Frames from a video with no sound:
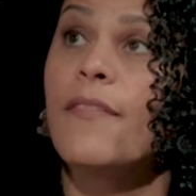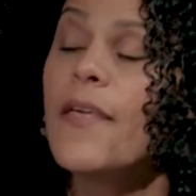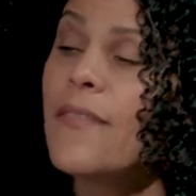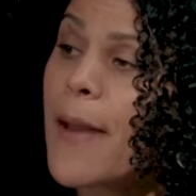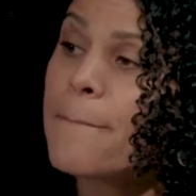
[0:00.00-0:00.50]

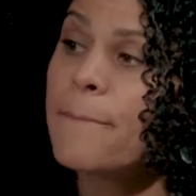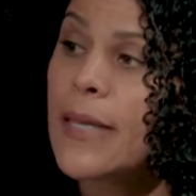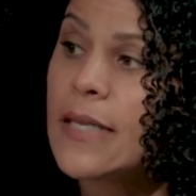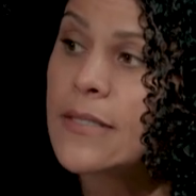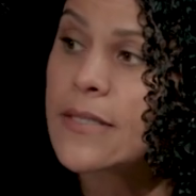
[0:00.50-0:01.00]
then that
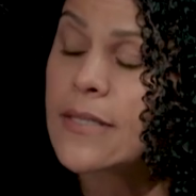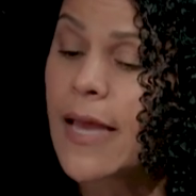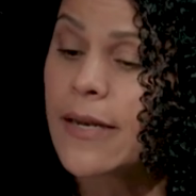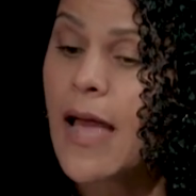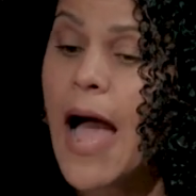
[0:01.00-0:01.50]
means
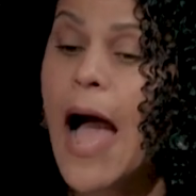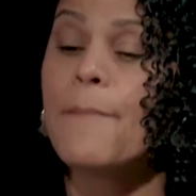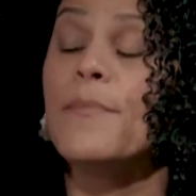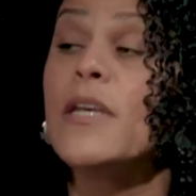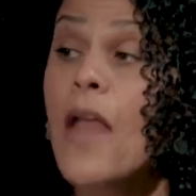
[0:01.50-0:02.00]
that
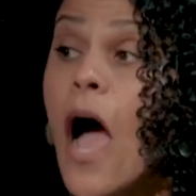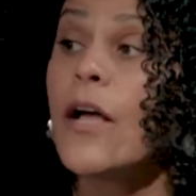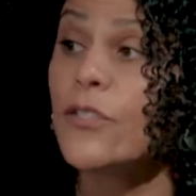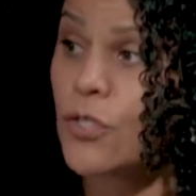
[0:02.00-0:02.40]
I'm not